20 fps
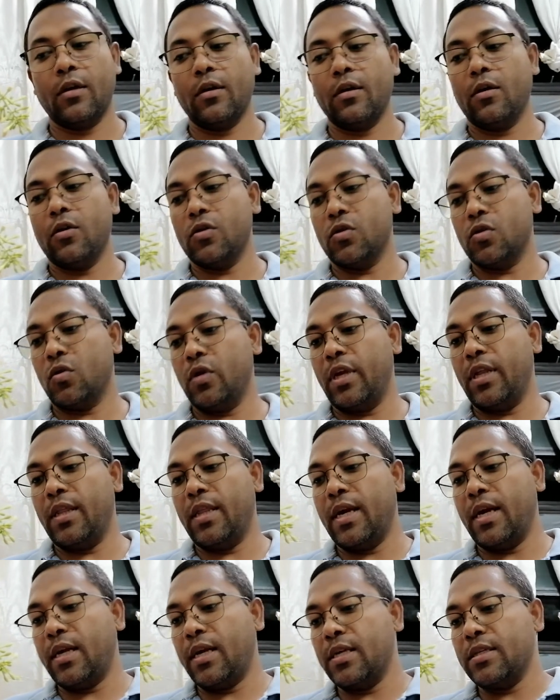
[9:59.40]
So in
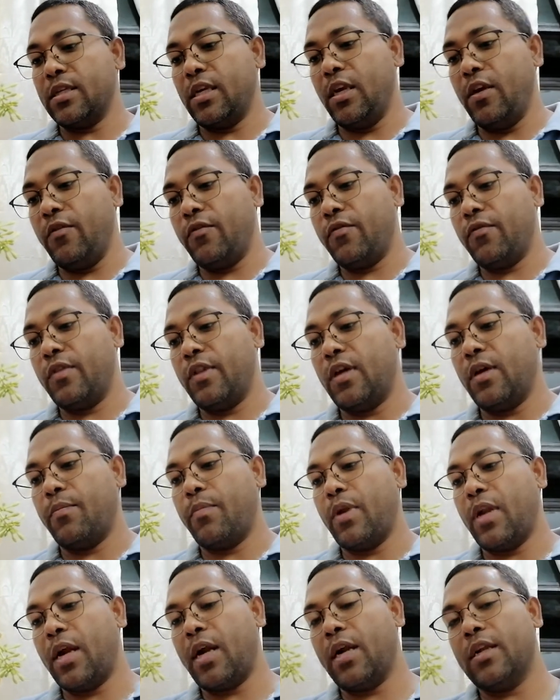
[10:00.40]
that case, if the
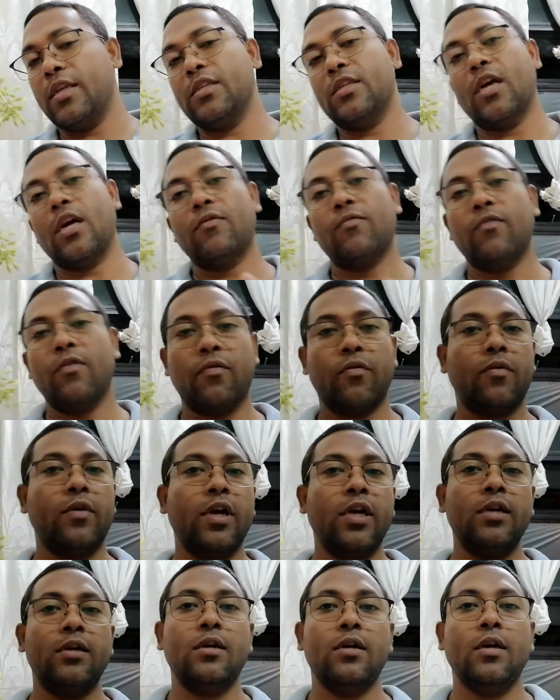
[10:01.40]
plant is
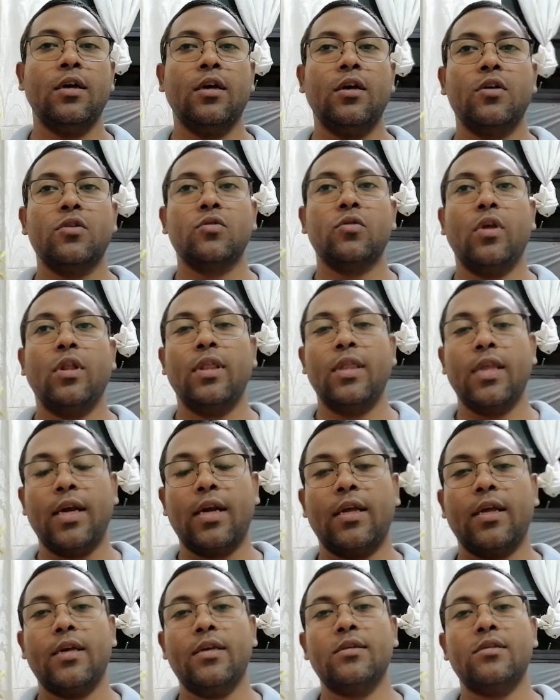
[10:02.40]
hermaphrodite, so in
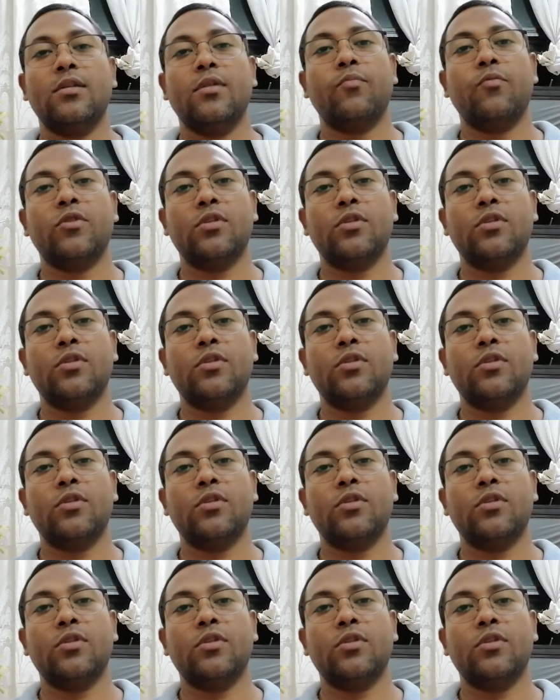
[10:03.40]
that case the